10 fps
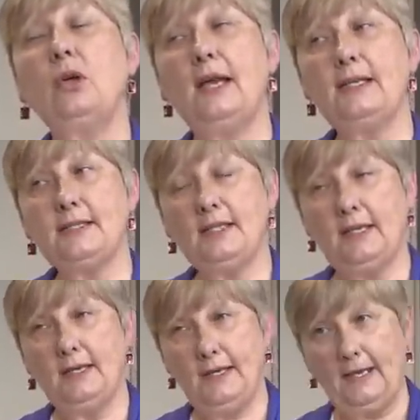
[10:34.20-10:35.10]
as
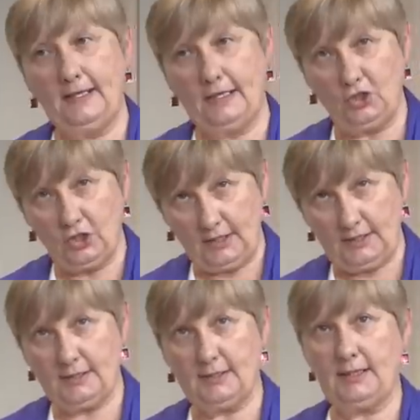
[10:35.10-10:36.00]

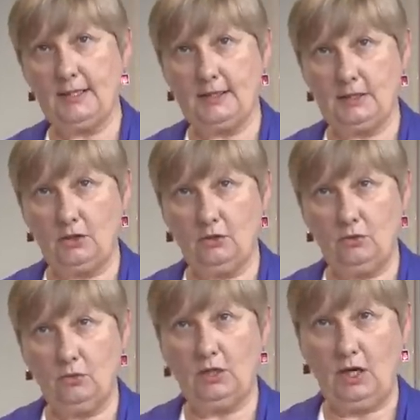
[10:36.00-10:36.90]
NHS
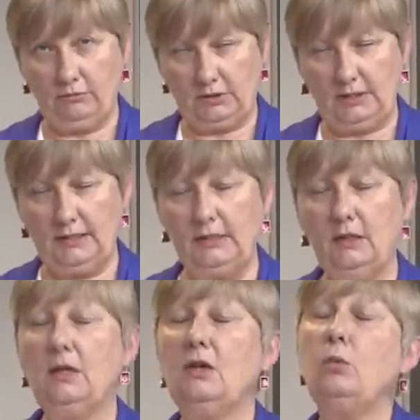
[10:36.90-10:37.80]
CSU currently,
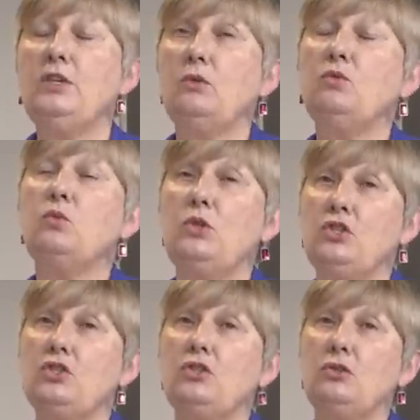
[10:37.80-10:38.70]
we don't
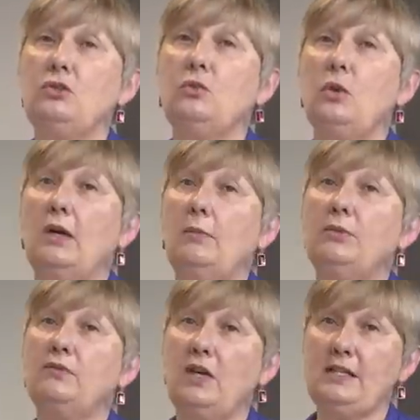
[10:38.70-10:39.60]
wish to um,
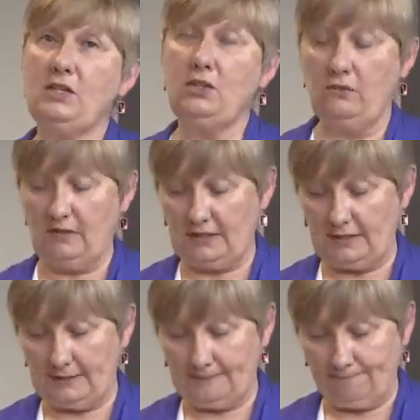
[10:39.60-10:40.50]
provide
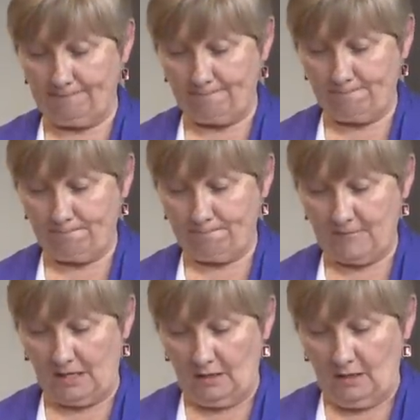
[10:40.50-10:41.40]
services.
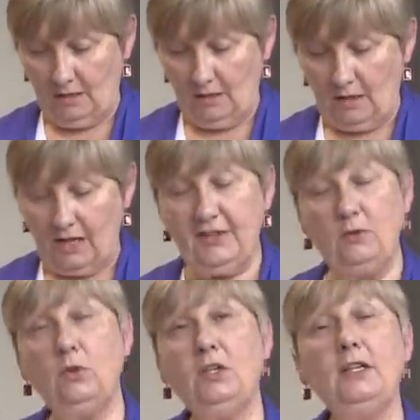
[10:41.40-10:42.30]
I
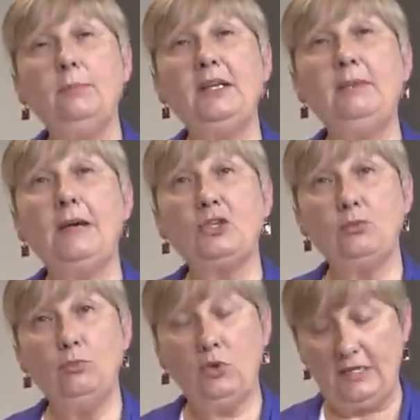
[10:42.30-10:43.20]
think we'll be
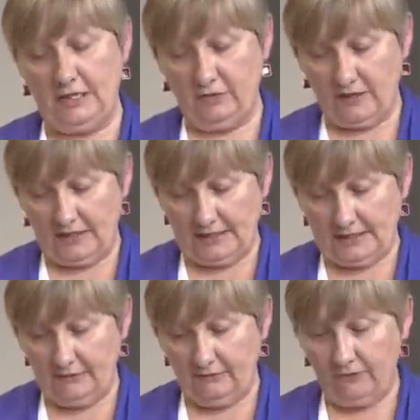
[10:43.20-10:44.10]
much more
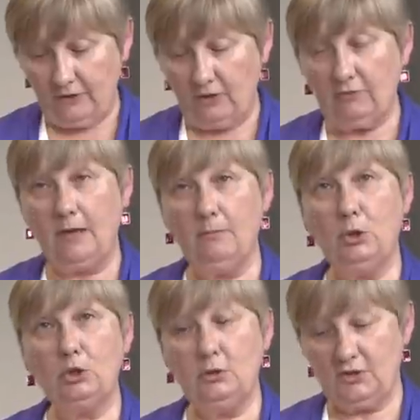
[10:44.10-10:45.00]
innovative around
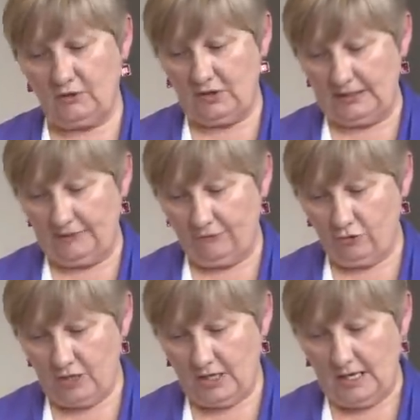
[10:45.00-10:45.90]
models of
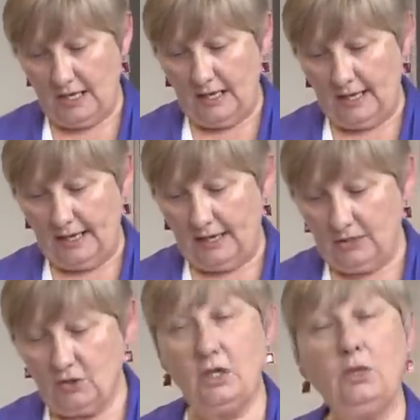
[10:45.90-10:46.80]
delivery
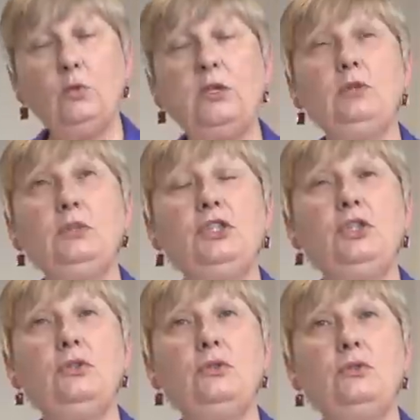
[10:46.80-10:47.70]
and we will
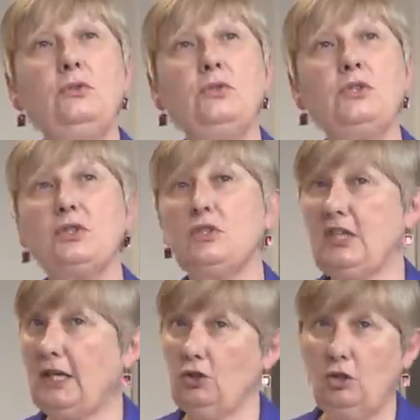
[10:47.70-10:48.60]
use
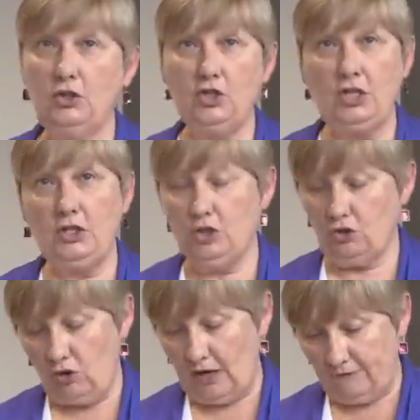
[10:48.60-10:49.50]
technology to
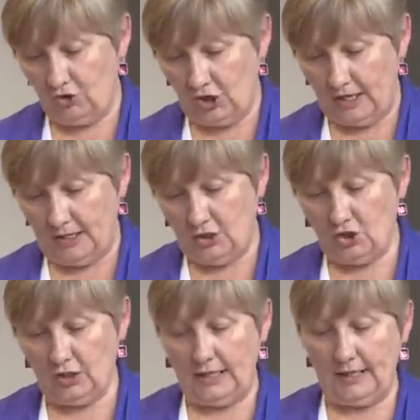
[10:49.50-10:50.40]
drive
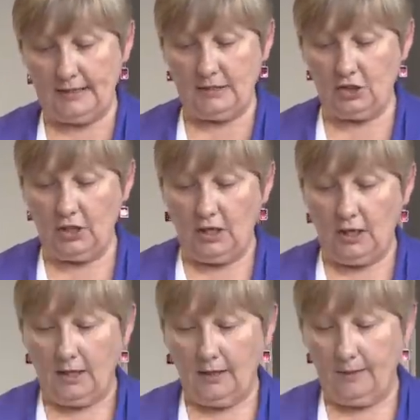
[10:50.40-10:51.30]
change and
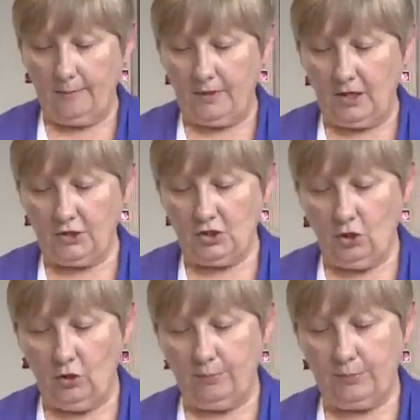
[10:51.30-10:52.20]
um,
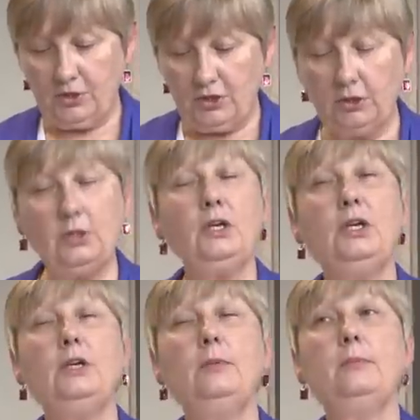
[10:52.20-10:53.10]
adopt
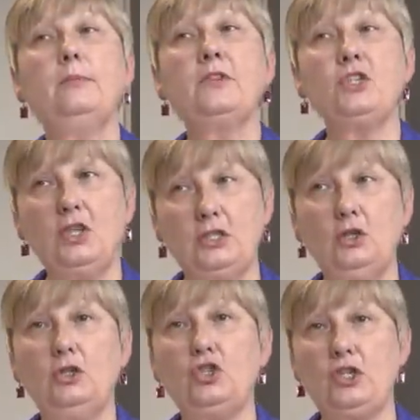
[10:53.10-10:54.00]
um, the
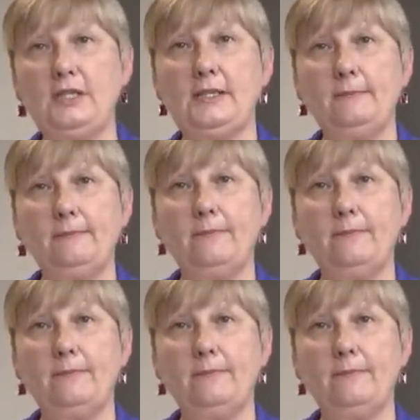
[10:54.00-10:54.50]
technologies,